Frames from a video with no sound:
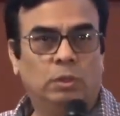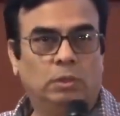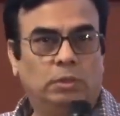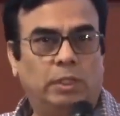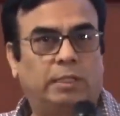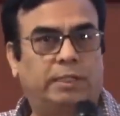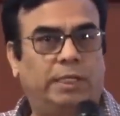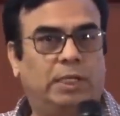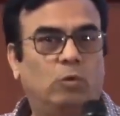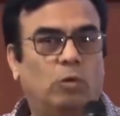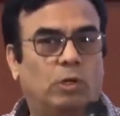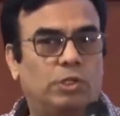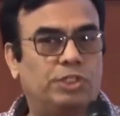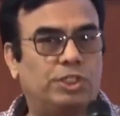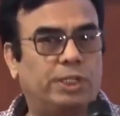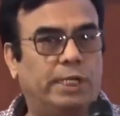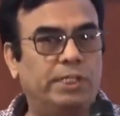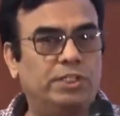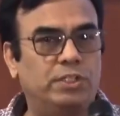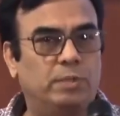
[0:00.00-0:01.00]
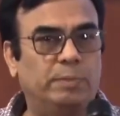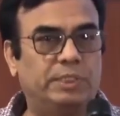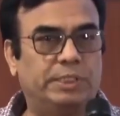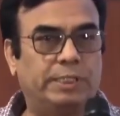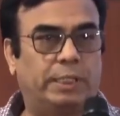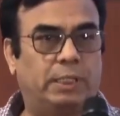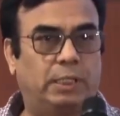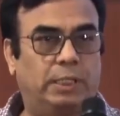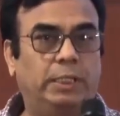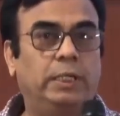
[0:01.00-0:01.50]
Nothing got changed
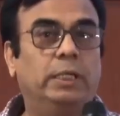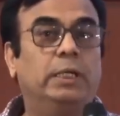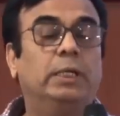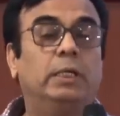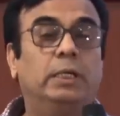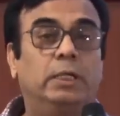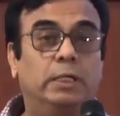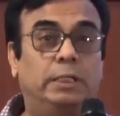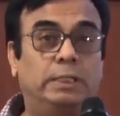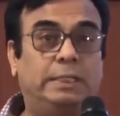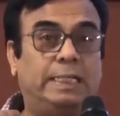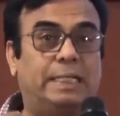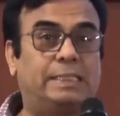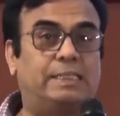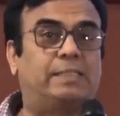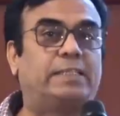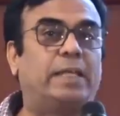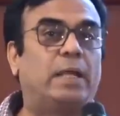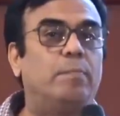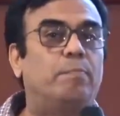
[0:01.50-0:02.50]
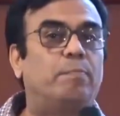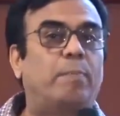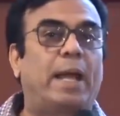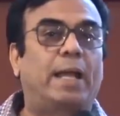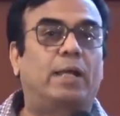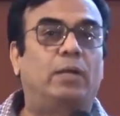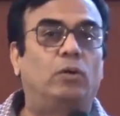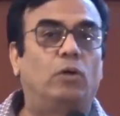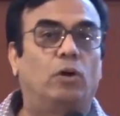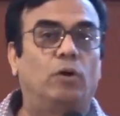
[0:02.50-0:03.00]
immediately. Yes, the
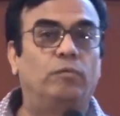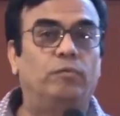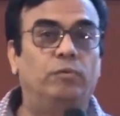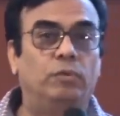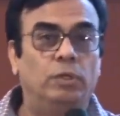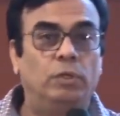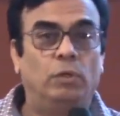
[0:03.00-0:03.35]
impact of